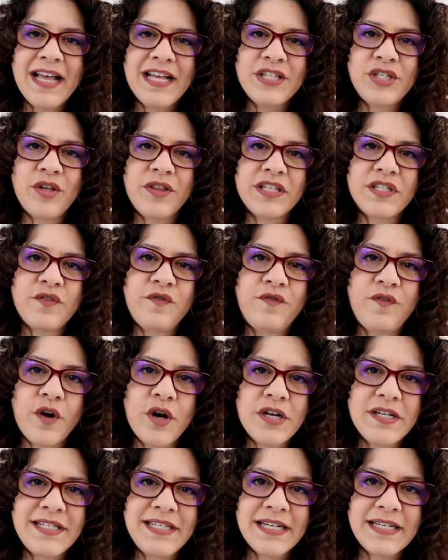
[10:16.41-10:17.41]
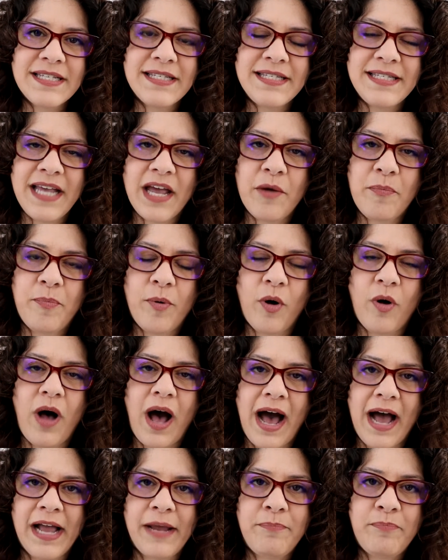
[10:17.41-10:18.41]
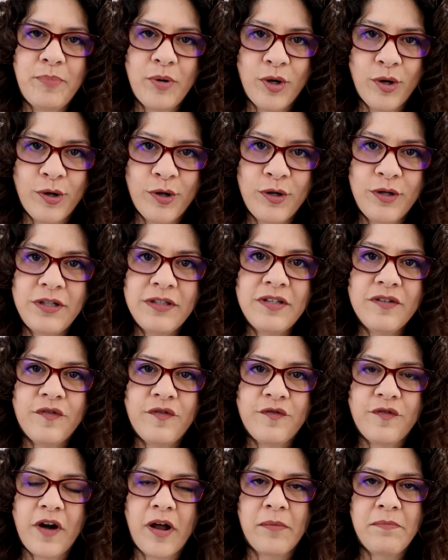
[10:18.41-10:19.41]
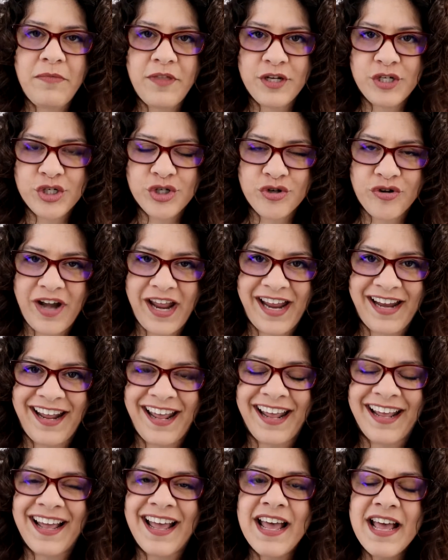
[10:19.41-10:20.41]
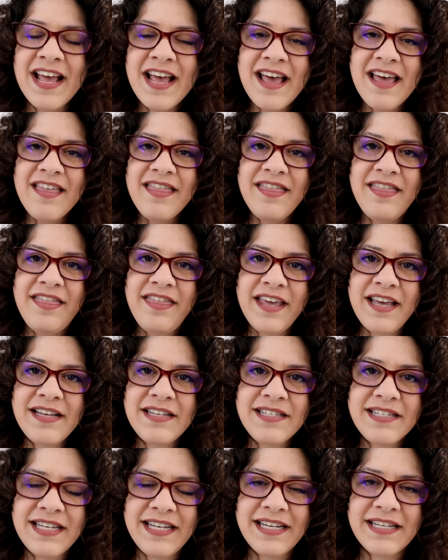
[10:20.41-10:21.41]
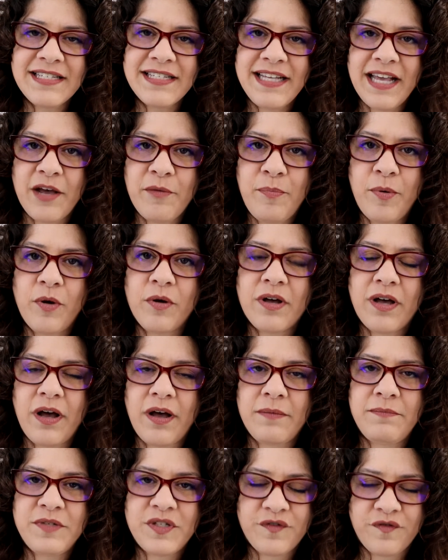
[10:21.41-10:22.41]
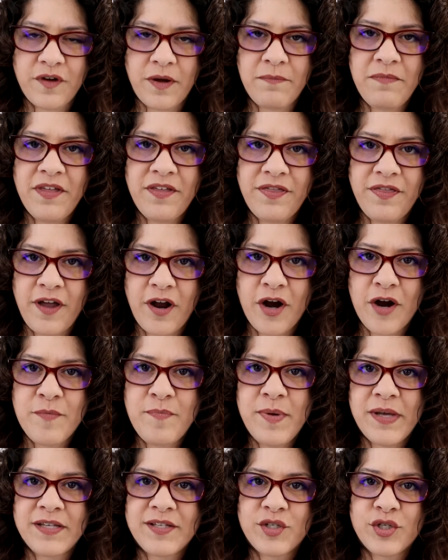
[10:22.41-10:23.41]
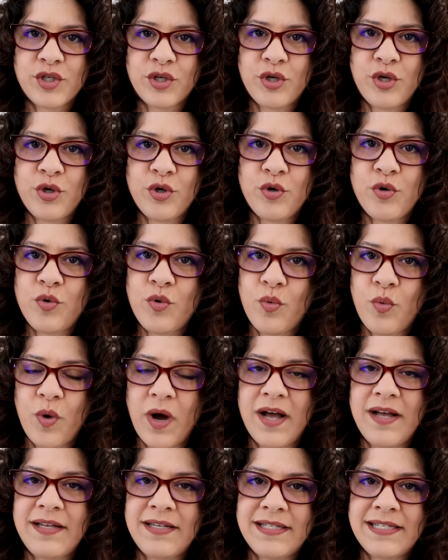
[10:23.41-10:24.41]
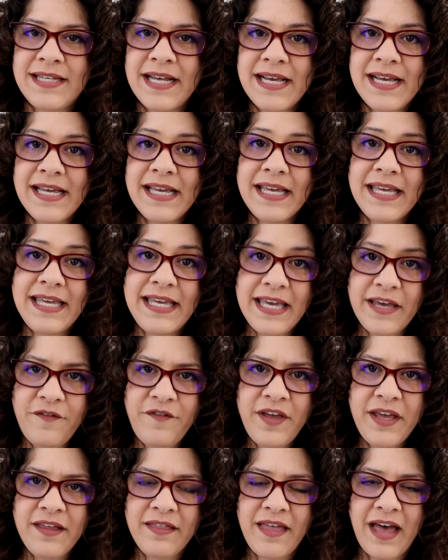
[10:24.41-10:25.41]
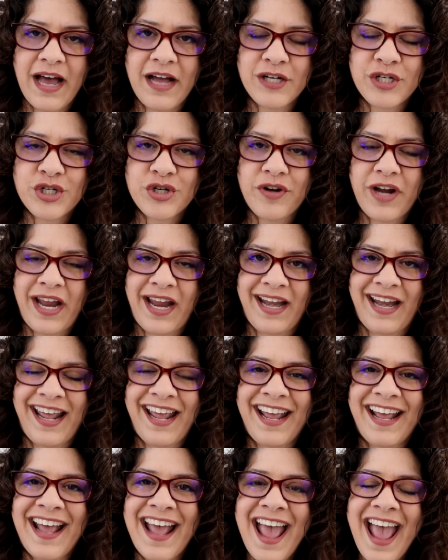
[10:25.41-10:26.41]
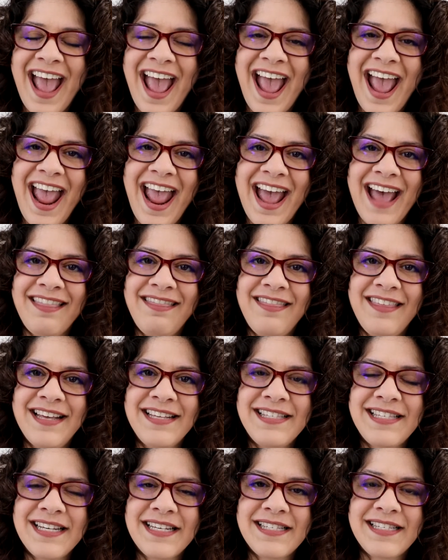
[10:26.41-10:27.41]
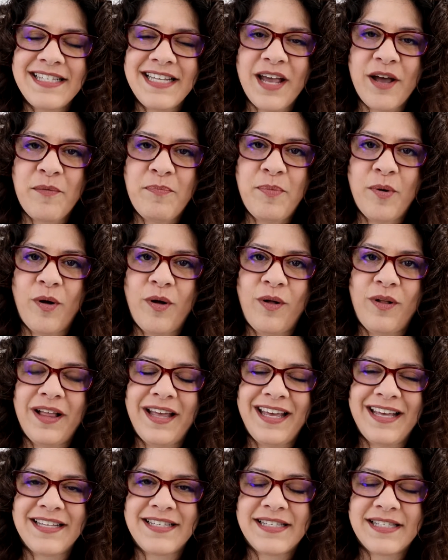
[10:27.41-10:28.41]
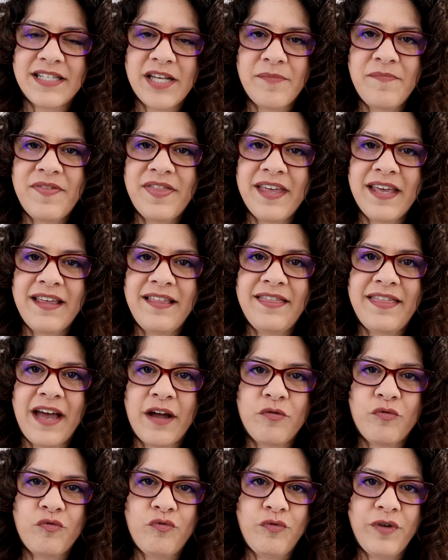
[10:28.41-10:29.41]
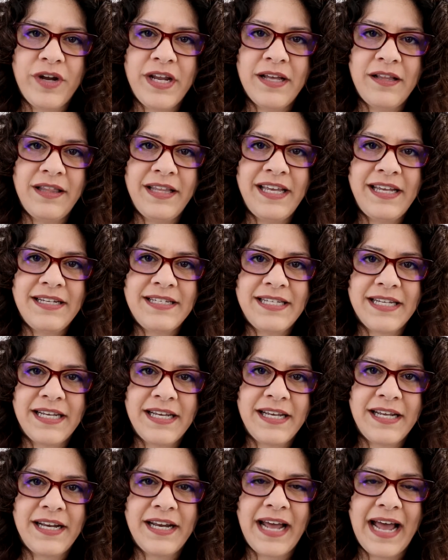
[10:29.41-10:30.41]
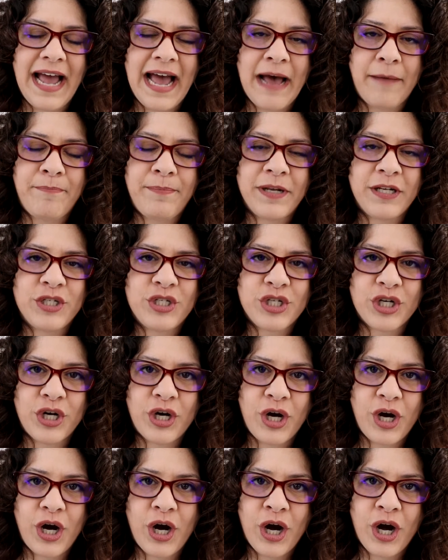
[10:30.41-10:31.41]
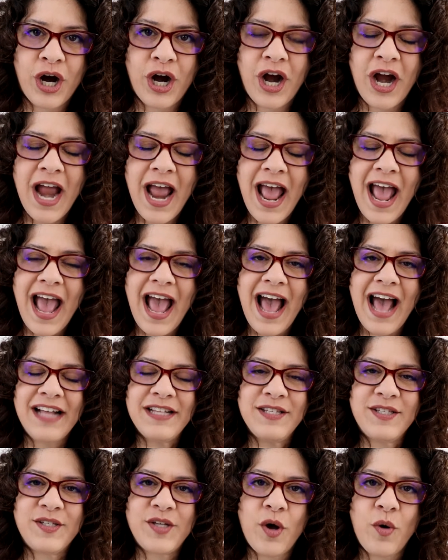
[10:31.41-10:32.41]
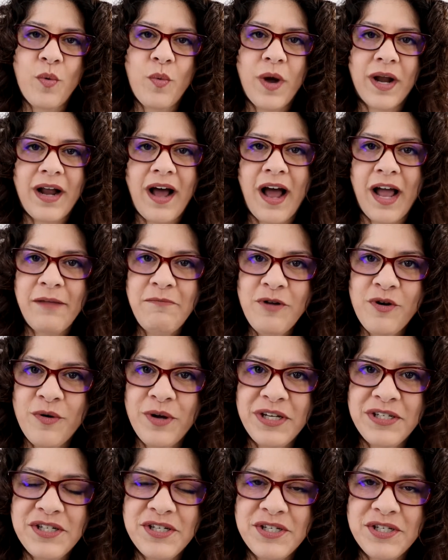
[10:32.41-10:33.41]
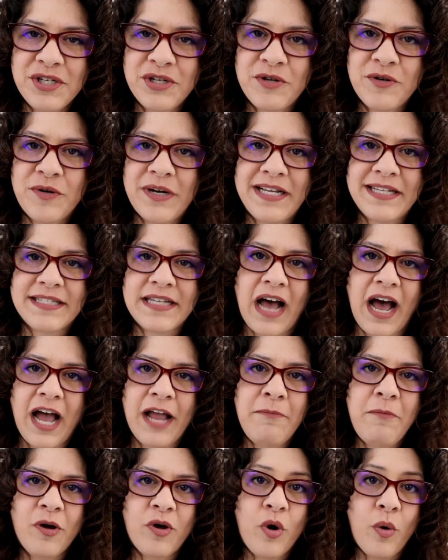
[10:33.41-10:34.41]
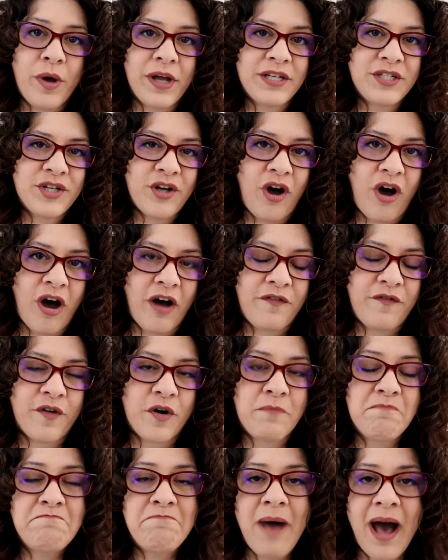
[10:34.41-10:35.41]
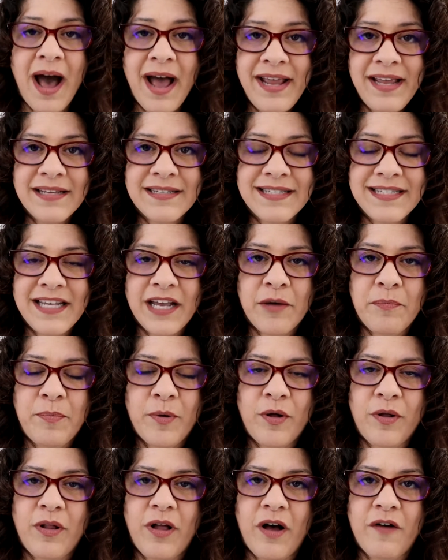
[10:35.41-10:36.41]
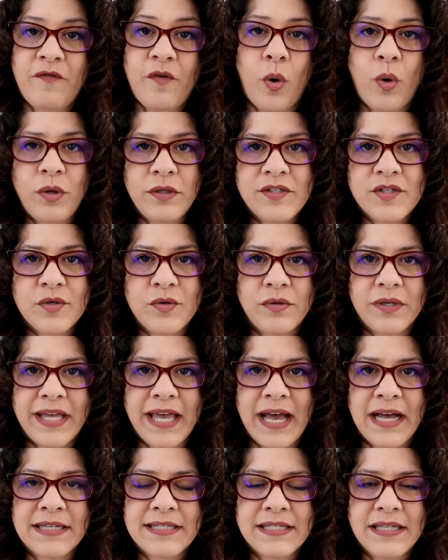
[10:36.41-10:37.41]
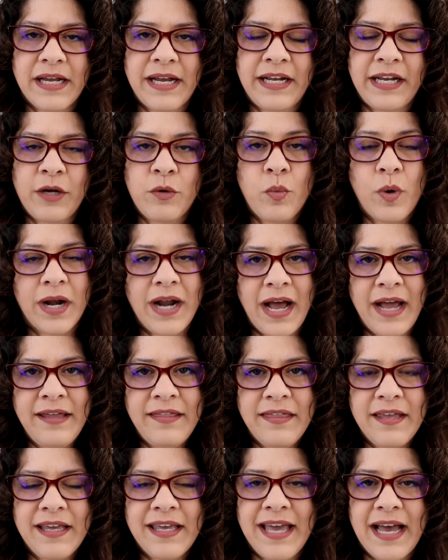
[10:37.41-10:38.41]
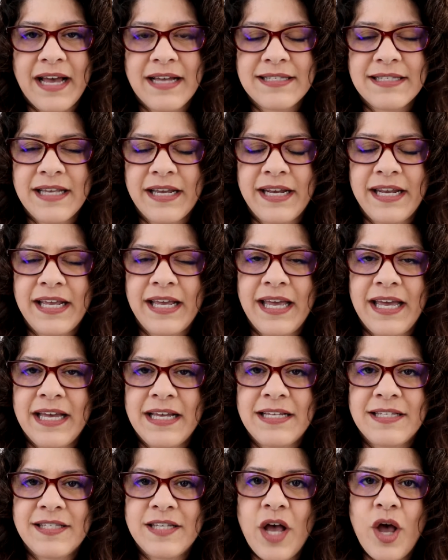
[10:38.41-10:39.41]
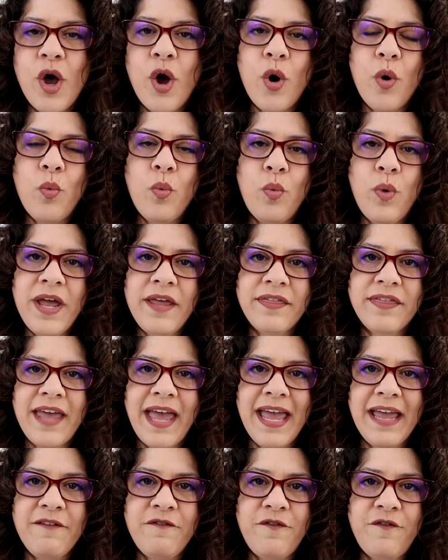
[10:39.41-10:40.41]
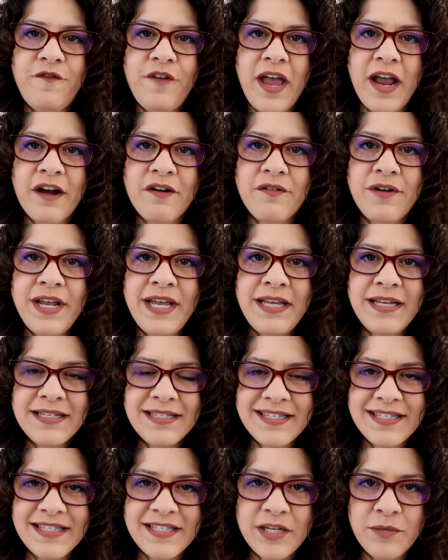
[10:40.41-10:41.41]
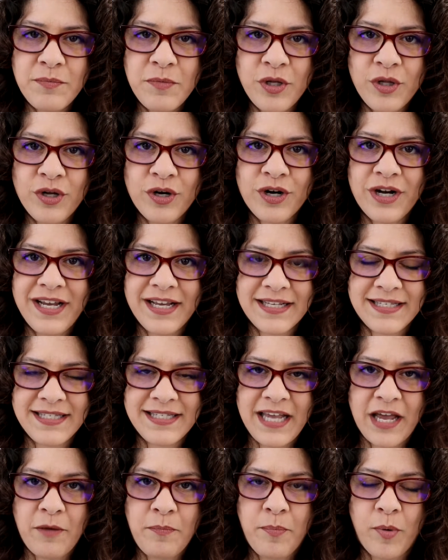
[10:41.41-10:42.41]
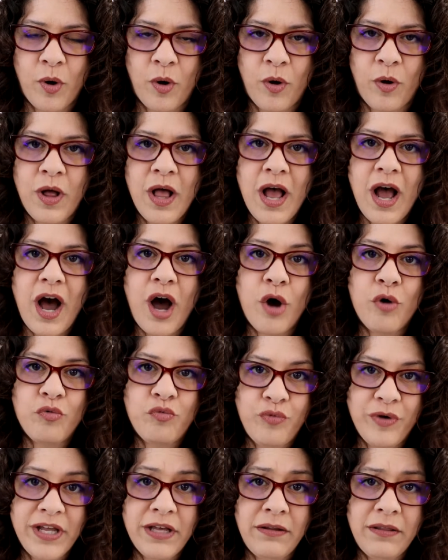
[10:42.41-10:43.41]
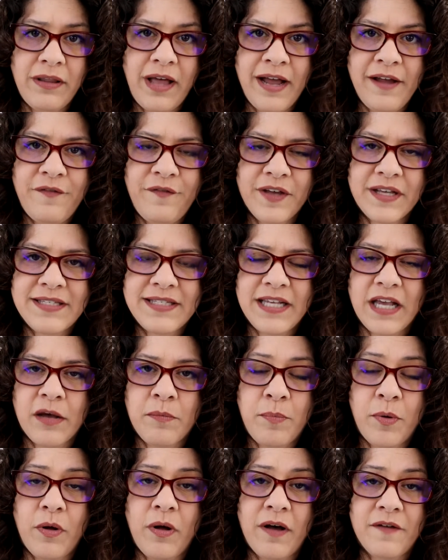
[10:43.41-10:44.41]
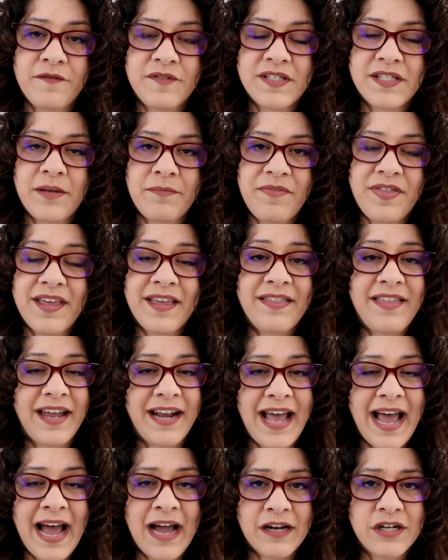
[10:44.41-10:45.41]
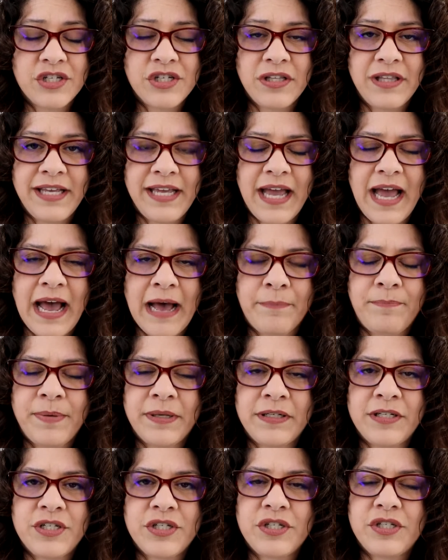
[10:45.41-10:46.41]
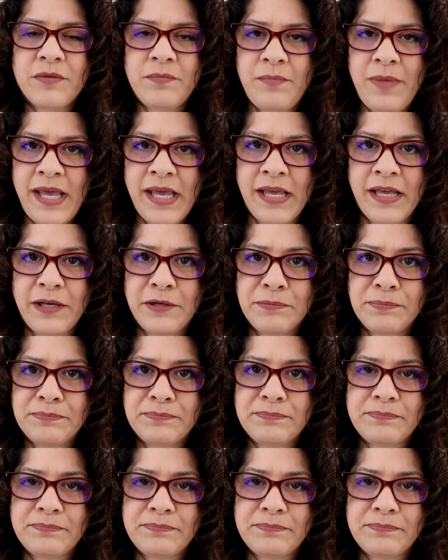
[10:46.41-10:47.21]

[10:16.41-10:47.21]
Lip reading: So this first example I pulled from the training. This example comes from the therapist who was giving that training. And this example is something that really did happen to her. And so what I'm going to do is I'm going to offer my example of old school gaslighting, what I think gaslighting is, with a very similar example, a real life example of something that actually happened to me.